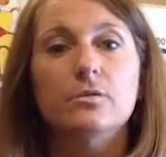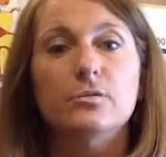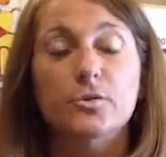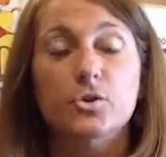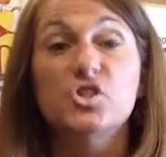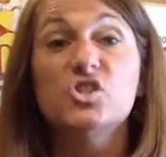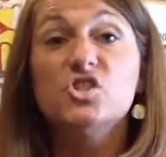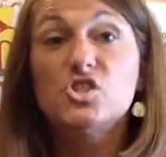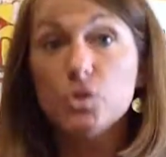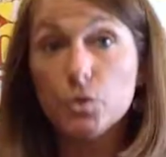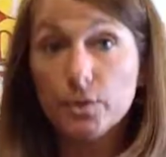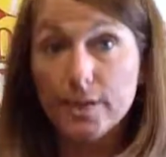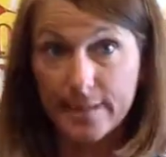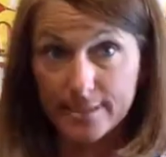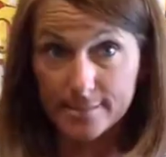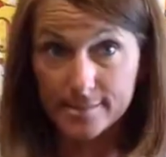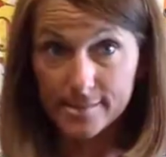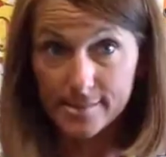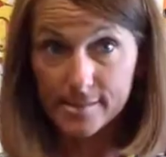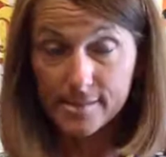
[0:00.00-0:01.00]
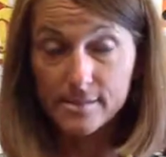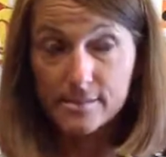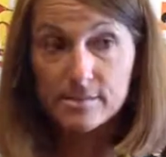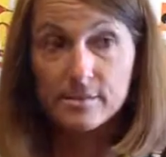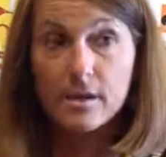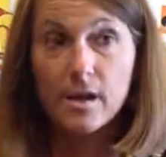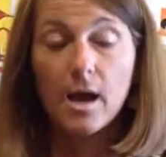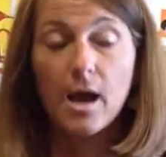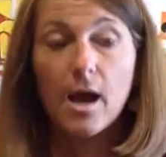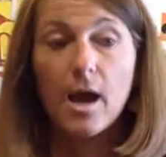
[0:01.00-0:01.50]
For students,
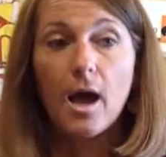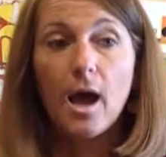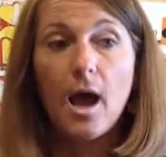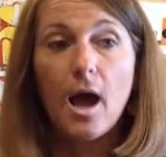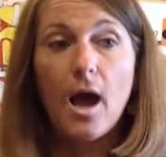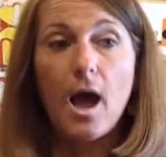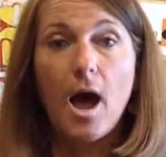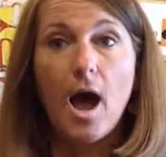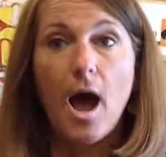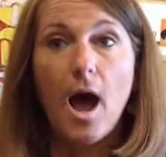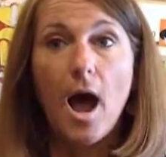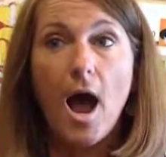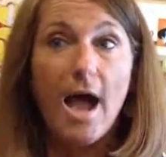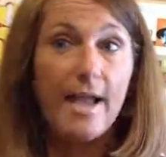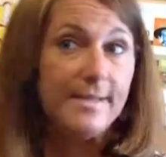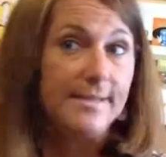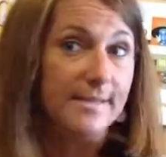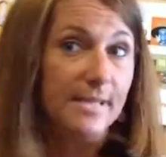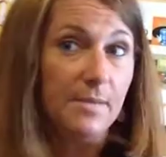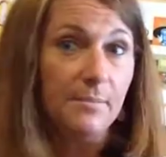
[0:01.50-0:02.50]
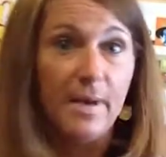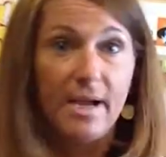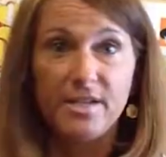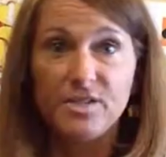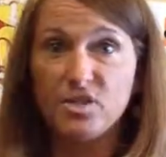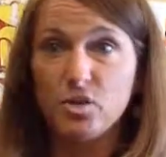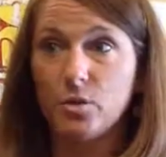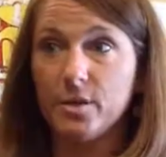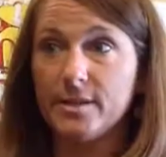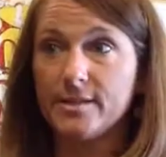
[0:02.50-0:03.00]
I see
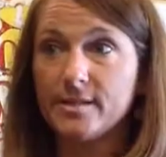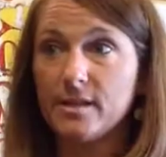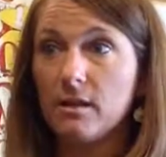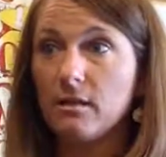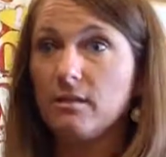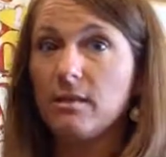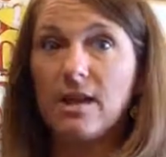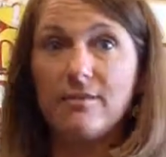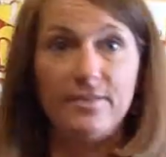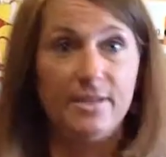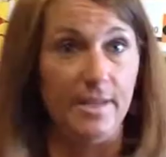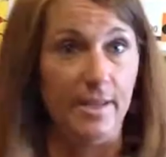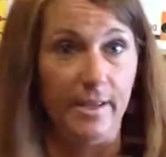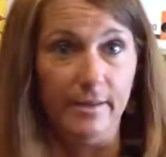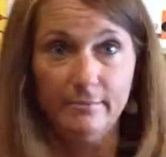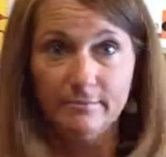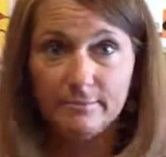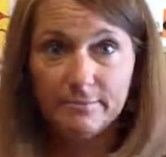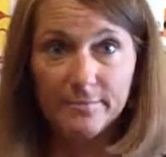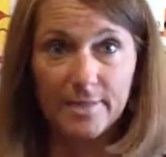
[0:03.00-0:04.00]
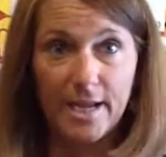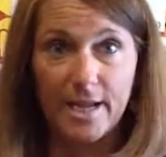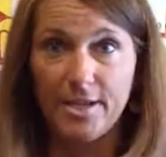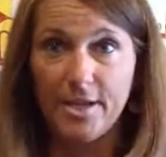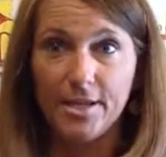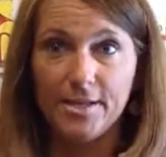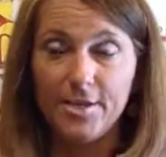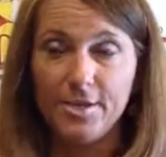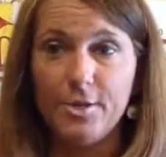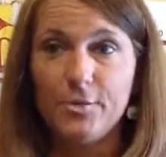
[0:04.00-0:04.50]
my students loving it.
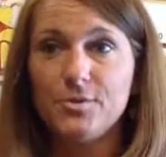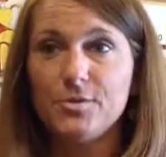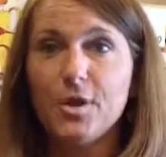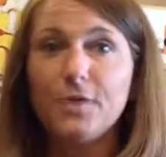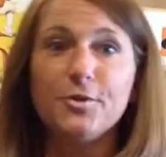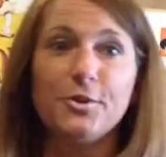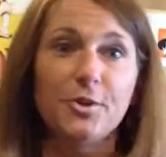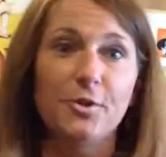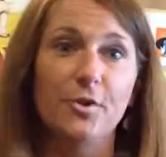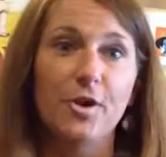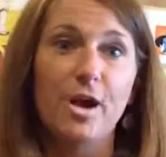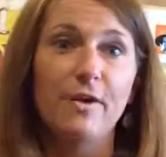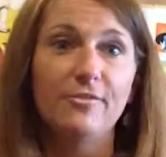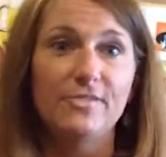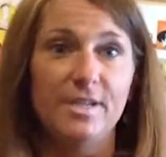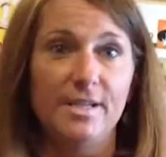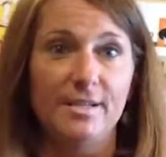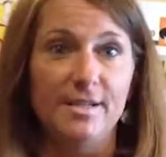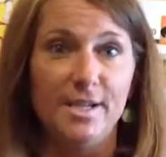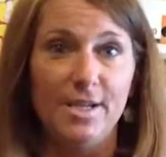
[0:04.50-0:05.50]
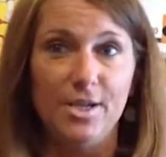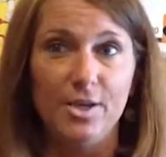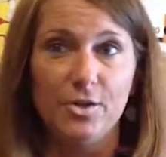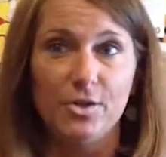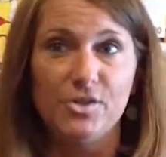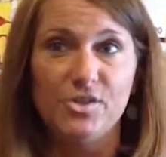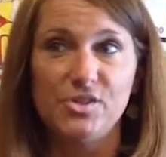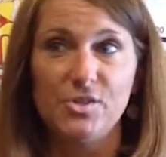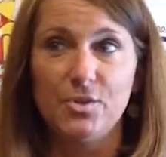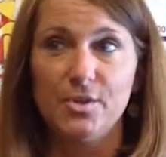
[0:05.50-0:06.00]
You don't often
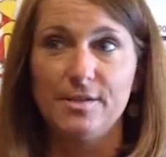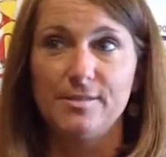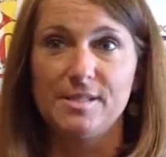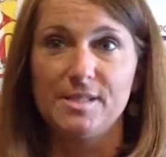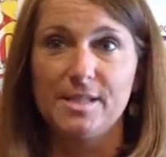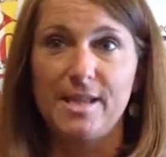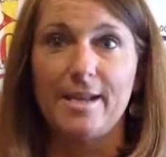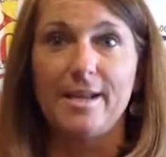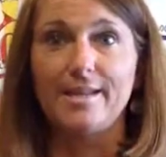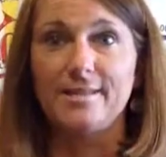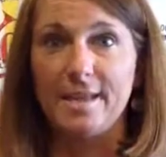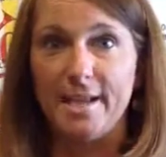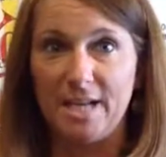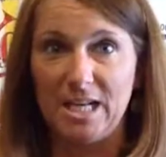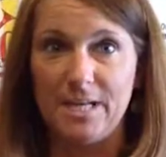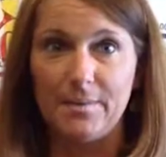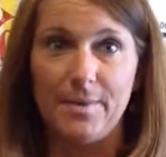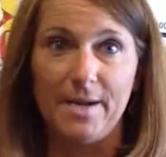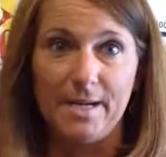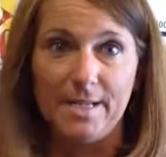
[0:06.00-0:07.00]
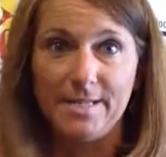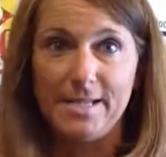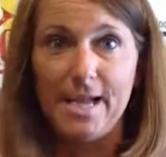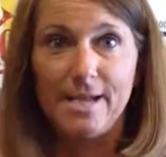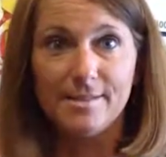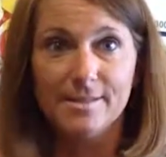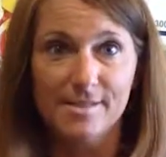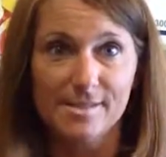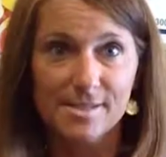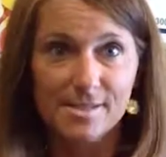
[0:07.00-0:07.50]
hear students get excited about a
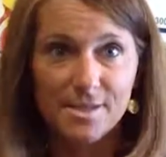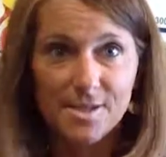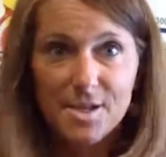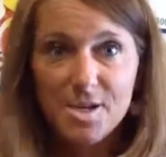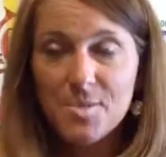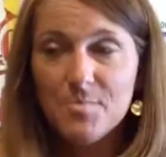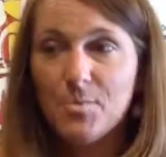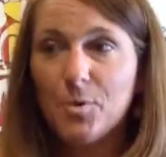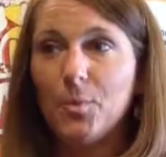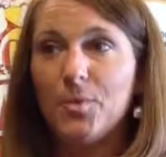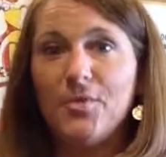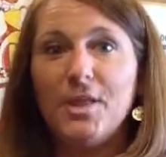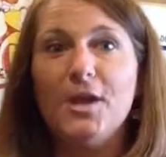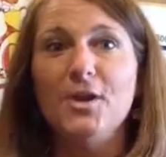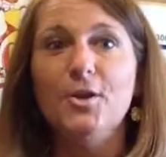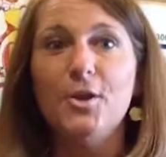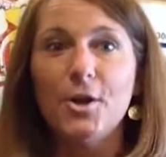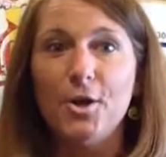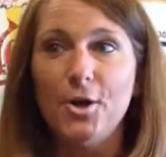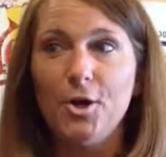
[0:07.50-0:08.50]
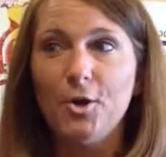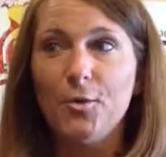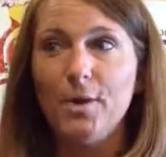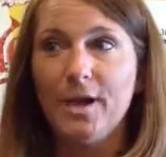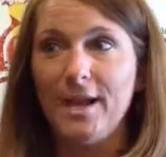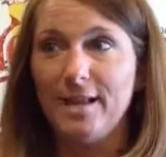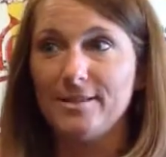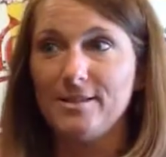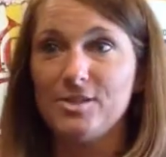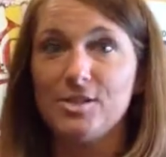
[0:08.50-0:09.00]
test. But when they
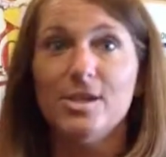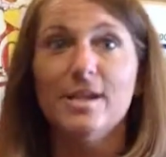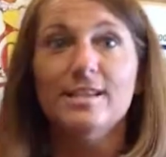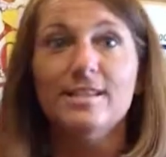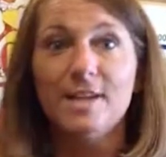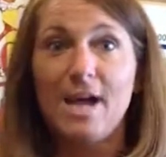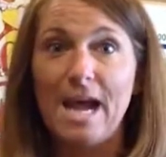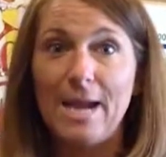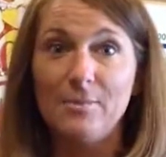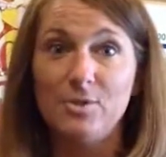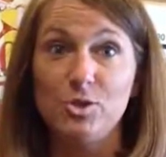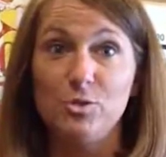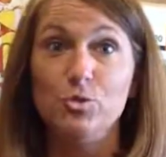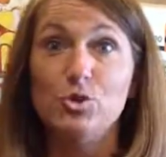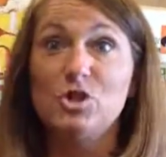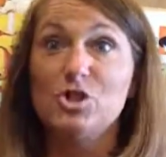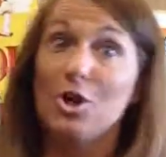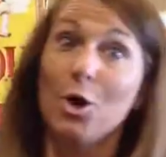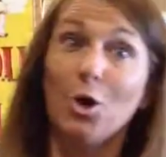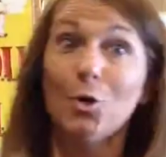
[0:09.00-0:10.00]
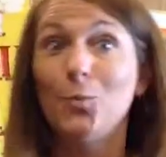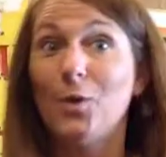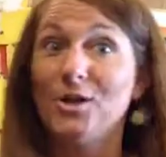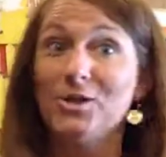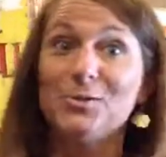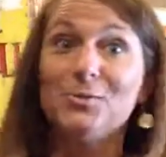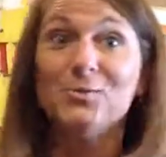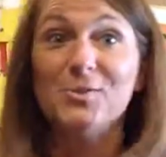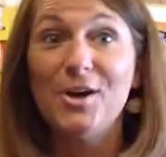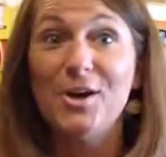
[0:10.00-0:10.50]
know it's time to show
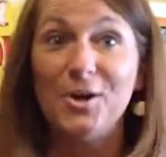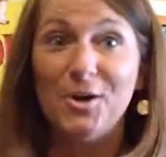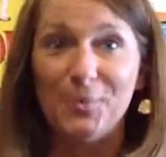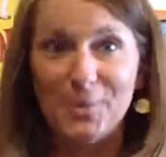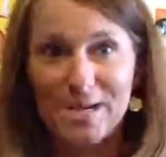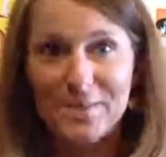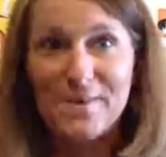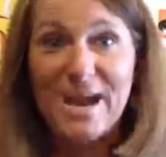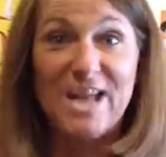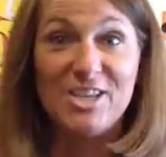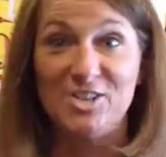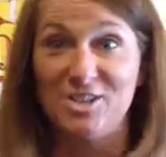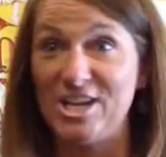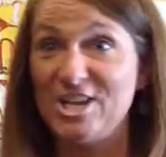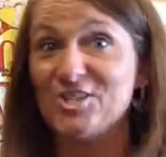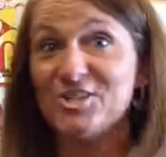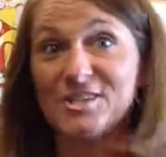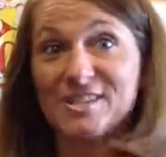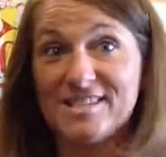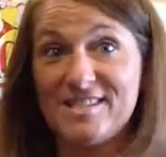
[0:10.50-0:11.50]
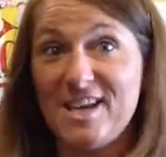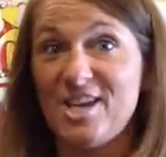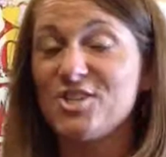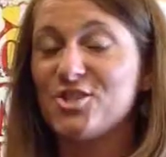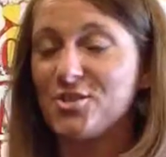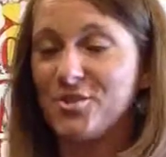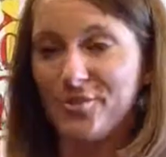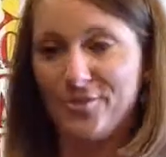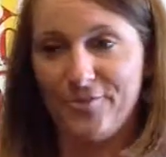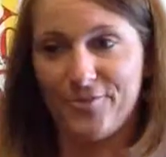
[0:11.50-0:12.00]
what you know in Imagination
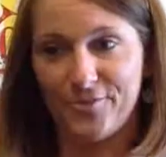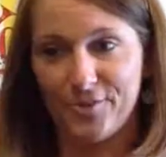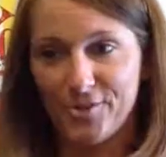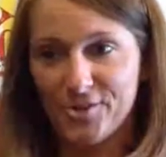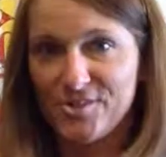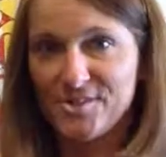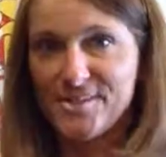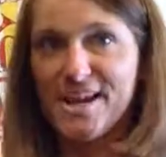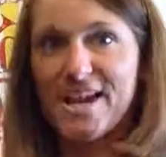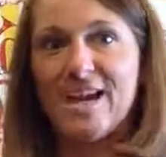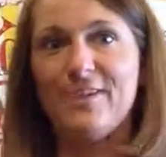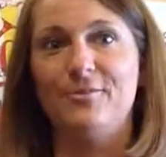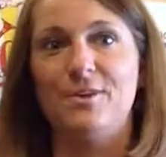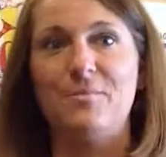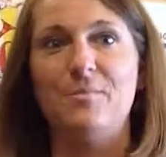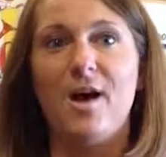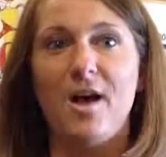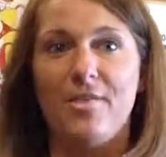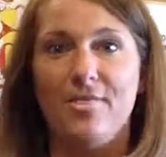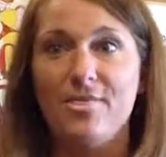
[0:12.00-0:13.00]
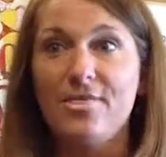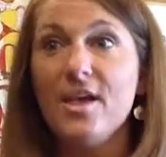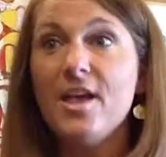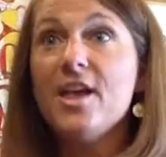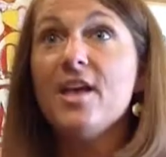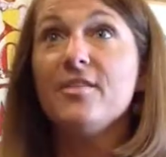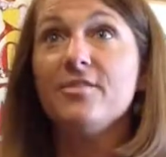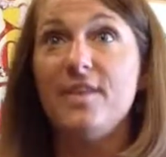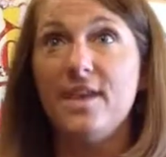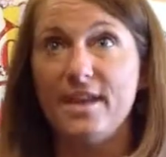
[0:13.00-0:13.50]
Station the first day every month,
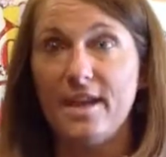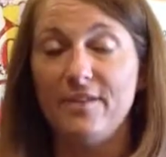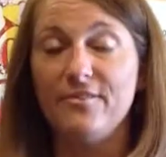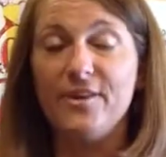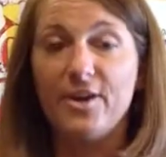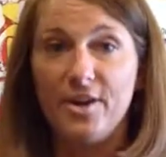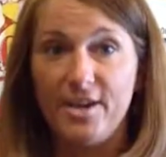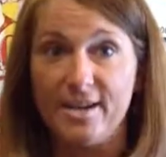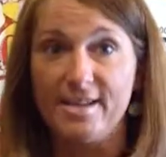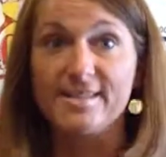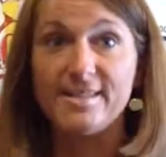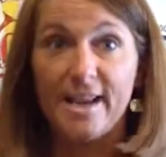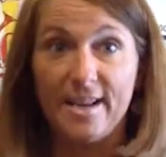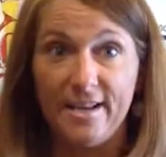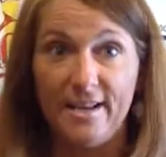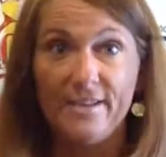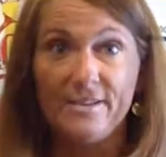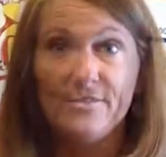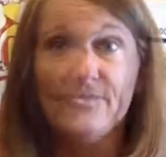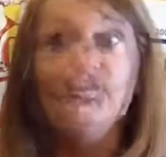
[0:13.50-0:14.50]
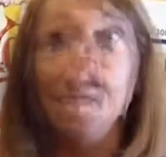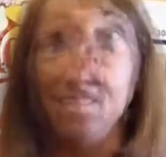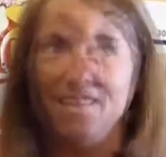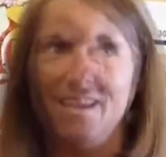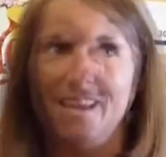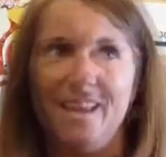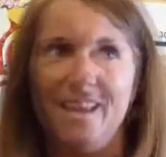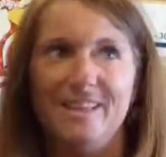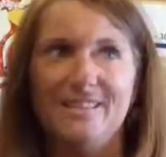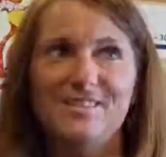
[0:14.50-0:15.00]
they get very excited.
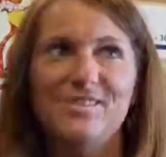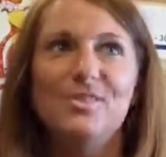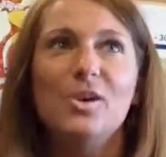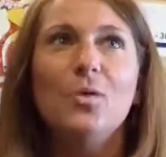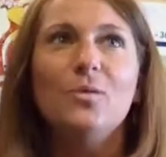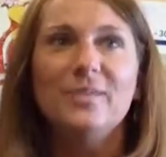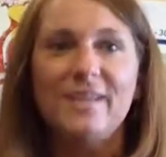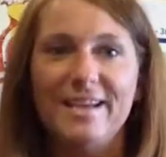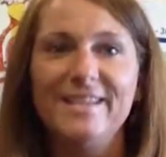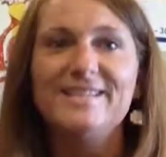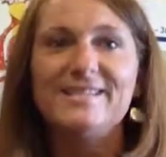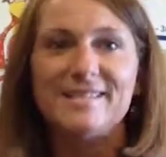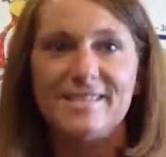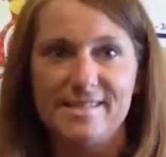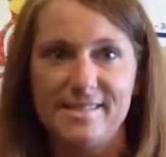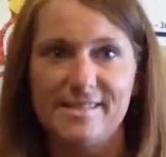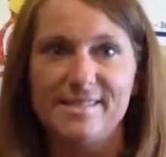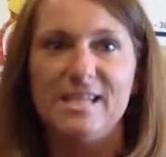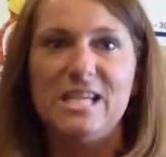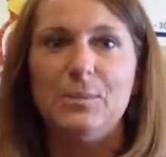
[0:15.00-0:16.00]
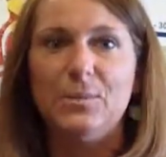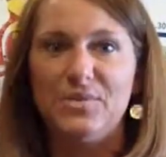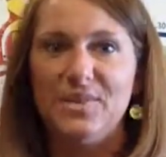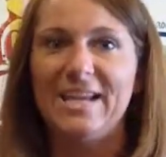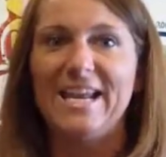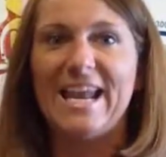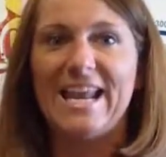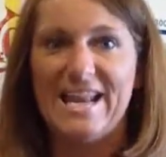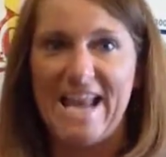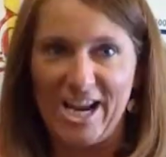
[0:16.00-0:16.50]
It's so nice to see
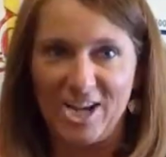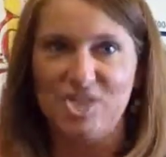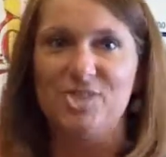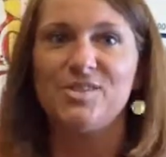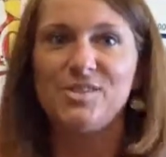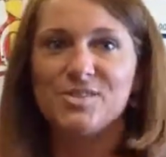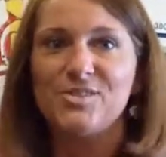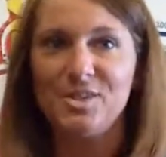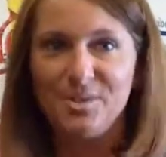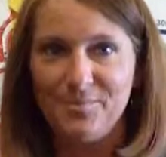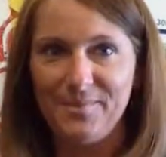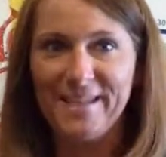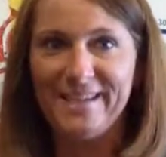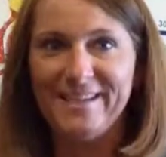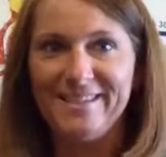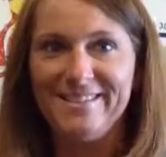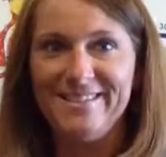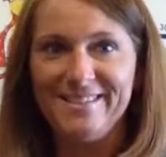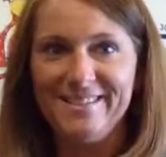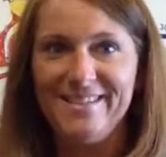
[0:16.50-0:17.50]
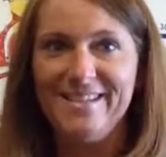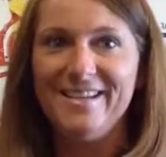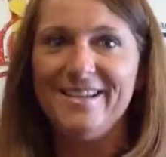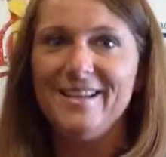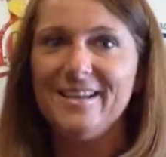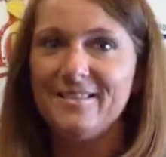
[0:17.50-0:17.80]
when the connections are made.